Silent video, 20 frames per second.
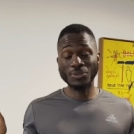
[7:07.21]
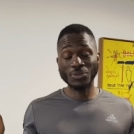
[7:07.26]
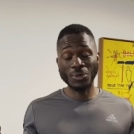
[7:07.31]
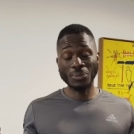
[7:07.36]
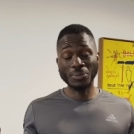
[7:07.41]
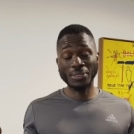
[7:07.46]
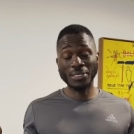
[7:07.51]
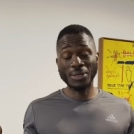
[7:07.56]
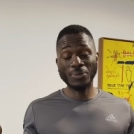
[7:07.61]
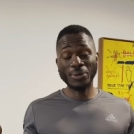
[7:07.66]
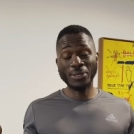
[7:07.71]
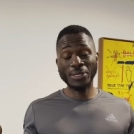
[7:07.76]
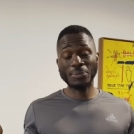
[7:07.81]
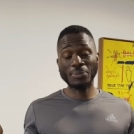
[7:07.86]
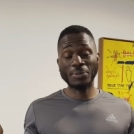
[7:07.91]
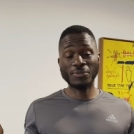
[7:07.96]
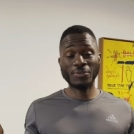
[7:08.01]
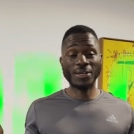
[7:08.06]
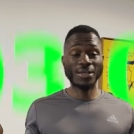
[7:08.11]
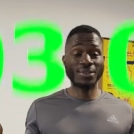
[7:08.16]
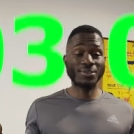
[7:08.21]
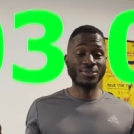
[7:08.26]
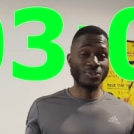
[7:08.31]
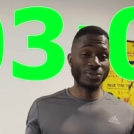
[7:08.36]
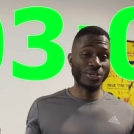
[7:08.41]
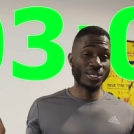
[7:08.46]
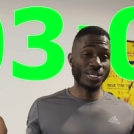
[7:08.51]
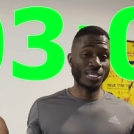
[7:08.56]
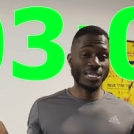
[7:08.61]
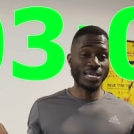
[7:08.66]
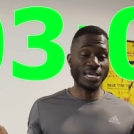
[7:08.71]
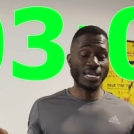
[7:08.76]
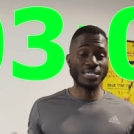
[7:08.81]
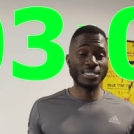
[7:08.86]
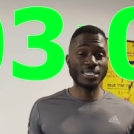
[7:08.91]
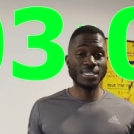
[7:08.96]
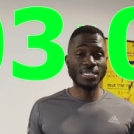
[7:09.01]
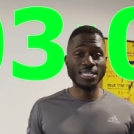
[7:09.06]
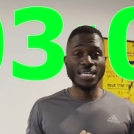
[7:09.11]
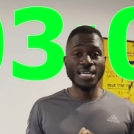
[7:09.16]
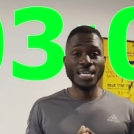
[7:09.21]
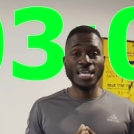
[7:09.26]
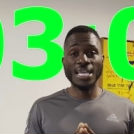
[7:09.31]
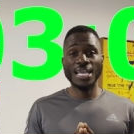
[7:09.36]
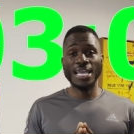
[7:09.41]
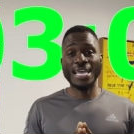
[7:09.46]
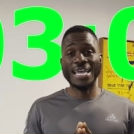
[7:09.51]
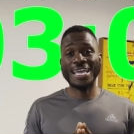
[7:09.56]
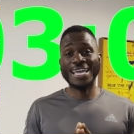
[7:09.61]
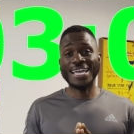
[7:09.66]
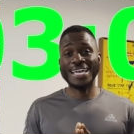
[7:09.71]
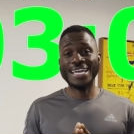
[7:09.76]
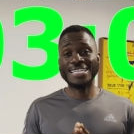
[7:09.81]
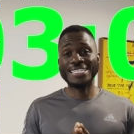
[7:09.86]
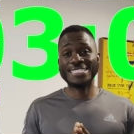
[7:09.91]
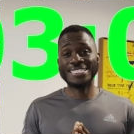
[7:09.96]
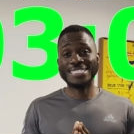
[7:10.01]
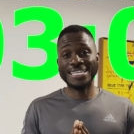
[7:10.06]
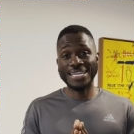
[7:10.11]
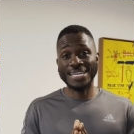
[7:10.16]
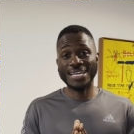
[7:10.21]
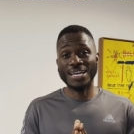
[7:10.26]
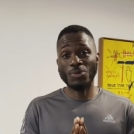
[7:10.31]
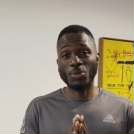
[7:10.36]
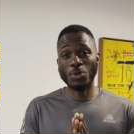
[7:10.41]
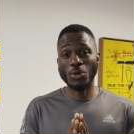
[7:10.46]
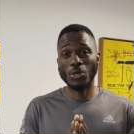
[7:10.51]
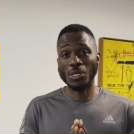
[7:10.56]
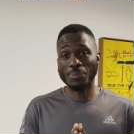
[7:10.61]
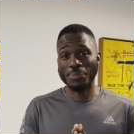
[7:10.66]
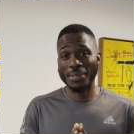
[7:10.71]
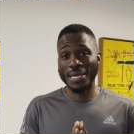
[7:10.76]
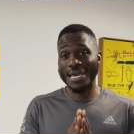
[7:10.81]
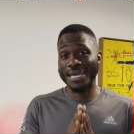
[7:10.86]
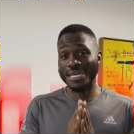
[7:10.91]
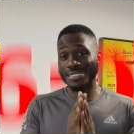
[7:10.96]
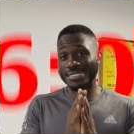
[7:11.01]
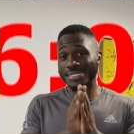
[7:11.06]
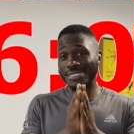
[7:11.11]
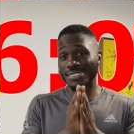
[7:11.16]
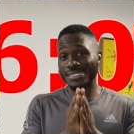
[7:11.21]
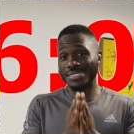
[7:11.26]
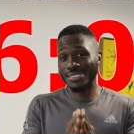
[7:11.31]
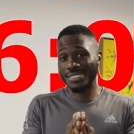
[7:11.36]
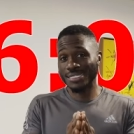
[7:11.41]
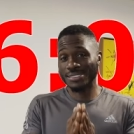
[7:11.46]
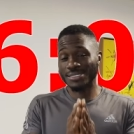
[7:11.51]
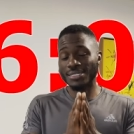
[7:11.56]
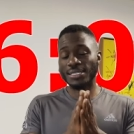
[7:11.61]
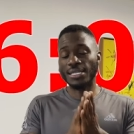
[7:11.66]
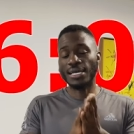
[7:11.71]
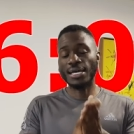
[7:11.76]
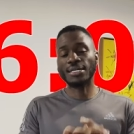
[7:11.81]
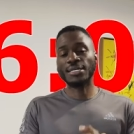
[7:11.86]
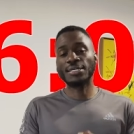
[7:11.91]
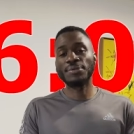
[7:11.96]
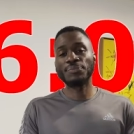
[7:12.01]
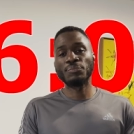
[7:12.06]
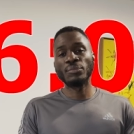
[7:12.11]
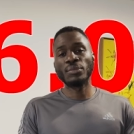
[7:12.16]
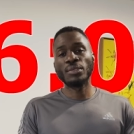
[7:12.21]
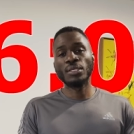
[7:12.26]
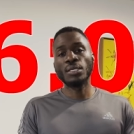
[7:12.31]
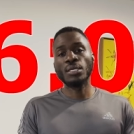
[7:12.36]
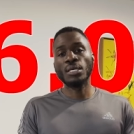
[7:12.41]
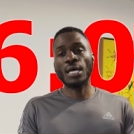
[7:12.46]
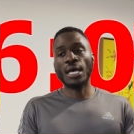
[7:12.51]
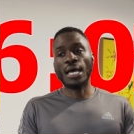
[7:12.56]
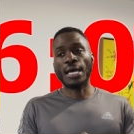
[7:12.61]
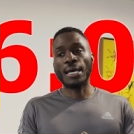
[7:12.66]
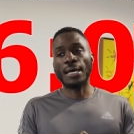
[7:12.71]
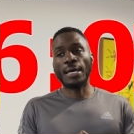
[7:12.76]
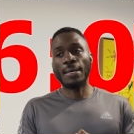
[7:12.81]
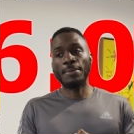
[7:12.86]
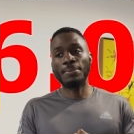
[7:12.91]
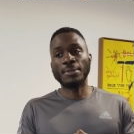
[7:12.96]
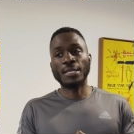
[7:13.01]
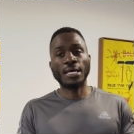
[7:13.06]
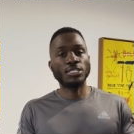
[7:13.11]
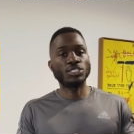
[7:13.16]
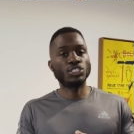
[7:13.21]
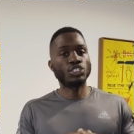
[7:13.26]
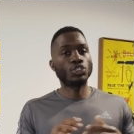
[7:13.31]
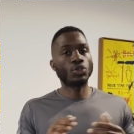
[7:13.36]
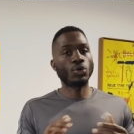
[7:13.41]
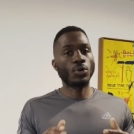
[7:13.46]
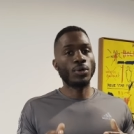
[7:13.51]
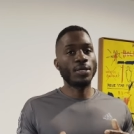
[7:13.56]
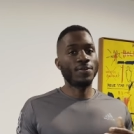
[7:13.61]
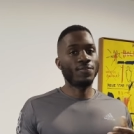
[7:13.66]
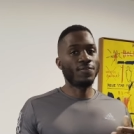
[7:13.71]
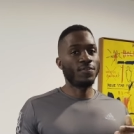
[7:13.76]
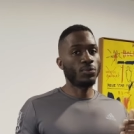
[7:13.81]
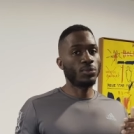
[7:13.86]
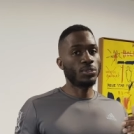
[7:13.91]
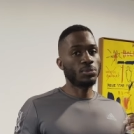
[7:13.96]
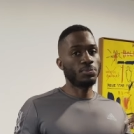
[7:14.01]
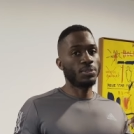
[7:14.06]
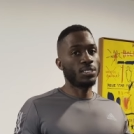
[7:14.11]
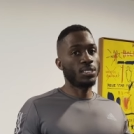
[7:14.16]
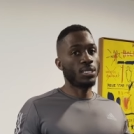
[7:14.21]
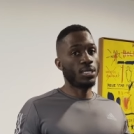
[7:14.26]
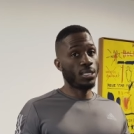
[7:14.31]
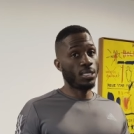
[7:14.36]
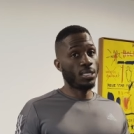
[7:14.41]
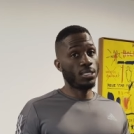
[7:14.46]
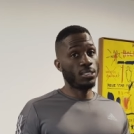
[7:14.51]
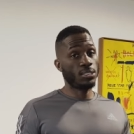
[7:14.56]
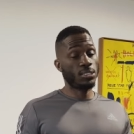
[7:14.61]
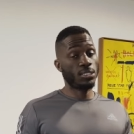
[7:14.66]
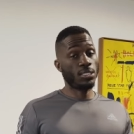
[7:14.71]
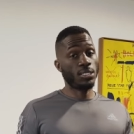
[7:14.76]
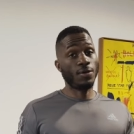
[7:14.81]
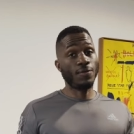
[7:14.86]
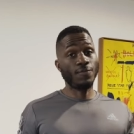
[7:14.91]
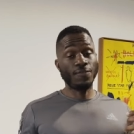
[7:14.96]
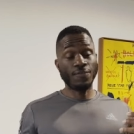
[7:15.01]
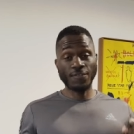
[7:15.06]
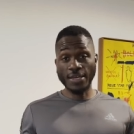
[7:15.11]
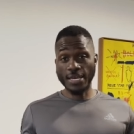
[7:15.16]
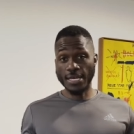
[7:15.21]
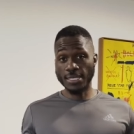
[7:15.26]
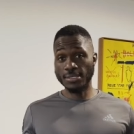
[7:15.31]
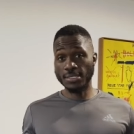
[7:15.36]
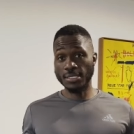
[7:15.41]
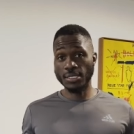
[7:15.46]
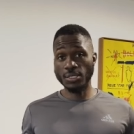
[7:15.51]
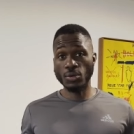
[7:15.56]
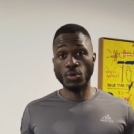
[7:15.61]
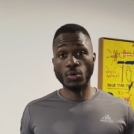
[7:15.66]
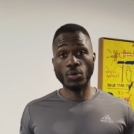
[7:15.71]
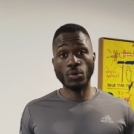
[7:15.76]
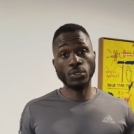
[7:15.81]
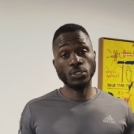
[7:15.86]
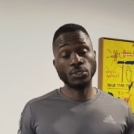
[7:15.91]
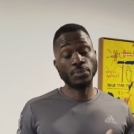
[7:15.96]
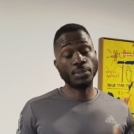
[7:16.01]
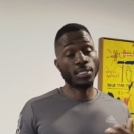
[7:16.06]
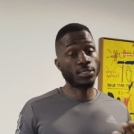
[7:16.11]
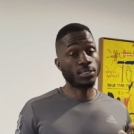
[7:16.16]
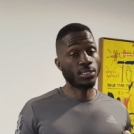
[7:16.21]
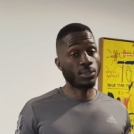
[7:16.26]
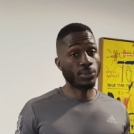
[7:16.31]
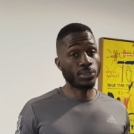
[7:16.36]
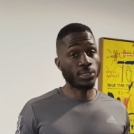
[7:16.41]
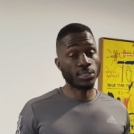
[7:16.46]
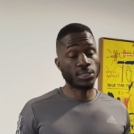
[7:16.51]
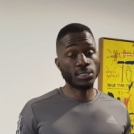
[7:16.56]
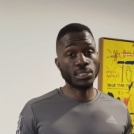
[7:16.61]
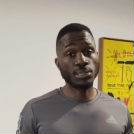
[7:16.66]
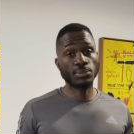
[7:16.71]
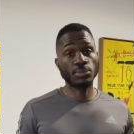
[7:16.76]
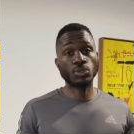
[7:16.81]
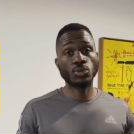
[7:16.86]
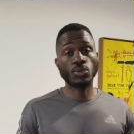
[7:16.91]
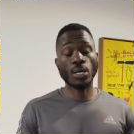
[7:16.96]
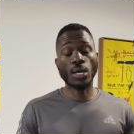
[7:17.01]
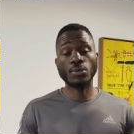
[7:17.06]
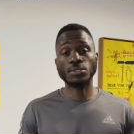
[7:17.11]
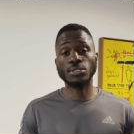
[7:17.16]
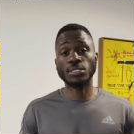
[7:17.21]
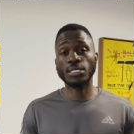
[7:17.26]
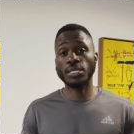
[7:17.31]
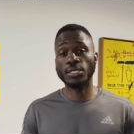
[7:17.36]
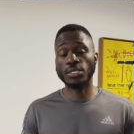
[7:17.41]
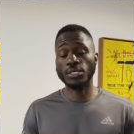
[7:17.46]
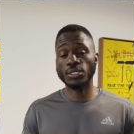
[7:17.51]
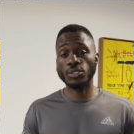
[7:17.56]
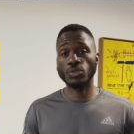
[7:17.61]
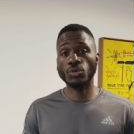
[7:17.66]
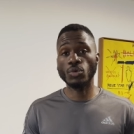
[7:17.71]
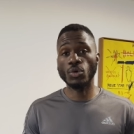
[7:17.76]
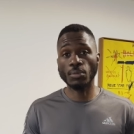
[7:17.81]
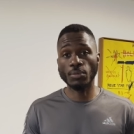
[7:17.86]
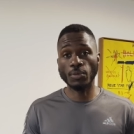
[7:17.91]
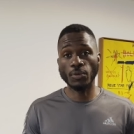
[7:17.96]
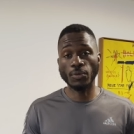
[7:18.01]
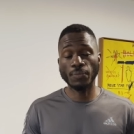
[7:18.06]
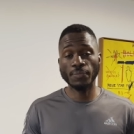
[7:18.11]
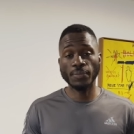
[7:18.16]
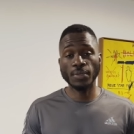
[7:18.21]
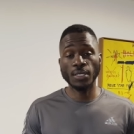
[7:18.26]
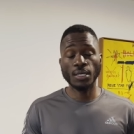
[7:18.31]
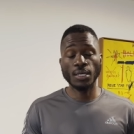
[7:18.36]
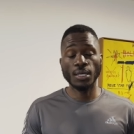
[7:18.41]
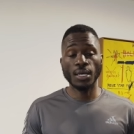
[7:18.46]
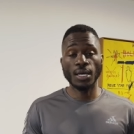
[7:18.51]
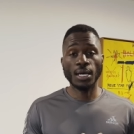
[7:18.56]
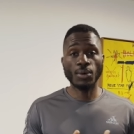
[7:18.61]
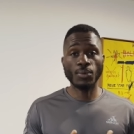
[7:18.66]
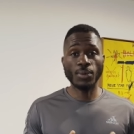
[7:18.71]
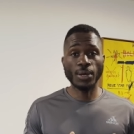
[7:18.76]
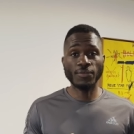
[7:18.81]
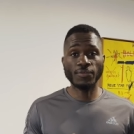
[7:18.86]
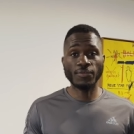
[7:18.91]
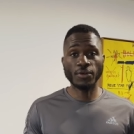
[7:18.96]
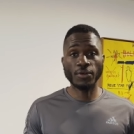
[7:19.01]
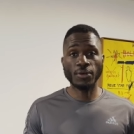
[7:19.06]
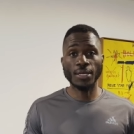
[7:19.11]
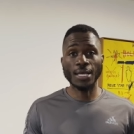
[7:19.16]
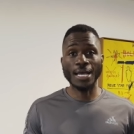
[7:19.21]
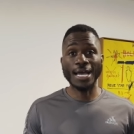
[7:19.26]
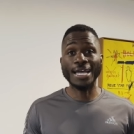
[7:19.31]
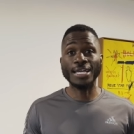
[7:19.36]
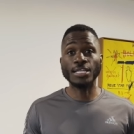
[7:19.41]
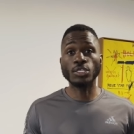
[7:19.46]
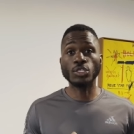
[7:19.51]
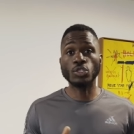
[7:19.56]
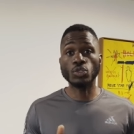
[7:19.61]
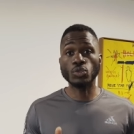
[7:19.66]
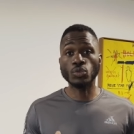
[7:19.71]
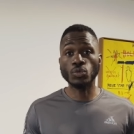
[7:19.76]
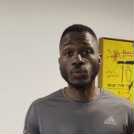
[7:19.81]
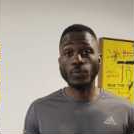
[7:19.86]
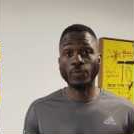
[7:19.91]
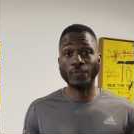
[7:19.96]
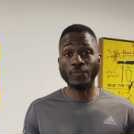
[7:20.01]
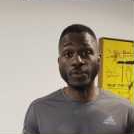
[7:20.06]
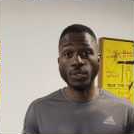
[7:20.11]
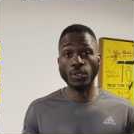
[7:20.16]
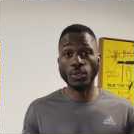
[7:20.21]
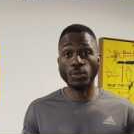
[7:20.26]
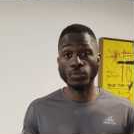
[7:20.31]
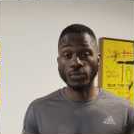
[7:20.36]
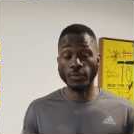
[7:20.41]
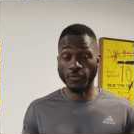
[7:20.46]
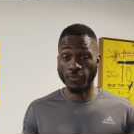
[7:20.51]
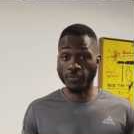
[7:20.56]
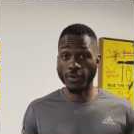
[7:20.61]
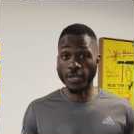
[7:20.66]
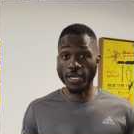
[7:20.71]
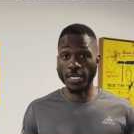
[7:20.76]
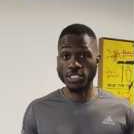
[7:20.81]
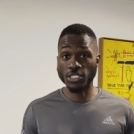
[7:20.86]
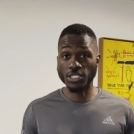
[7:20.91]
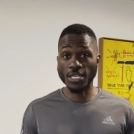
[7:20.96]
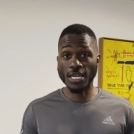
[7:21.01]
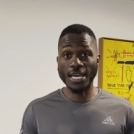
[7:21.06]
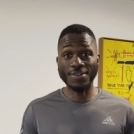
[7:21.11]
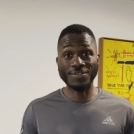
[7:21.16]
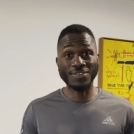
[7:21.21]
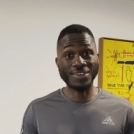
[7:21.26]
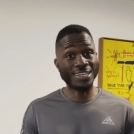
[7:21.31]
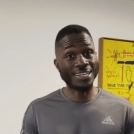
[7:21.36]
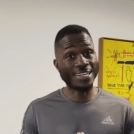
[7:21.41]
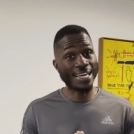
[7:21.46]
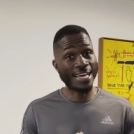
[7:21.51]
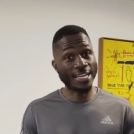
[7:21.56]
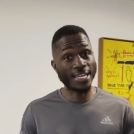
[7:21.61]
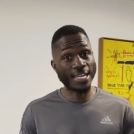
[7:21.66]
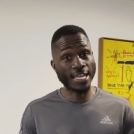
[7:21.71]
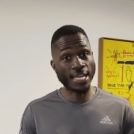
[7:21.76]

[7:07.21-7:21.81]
Normally I wake up around three o'clock, and today I woke up at six o'clock. I'm not sure if because of fasting or it because I went to sleep two hours later than normal. However, I do feel refreshed. I have a lot of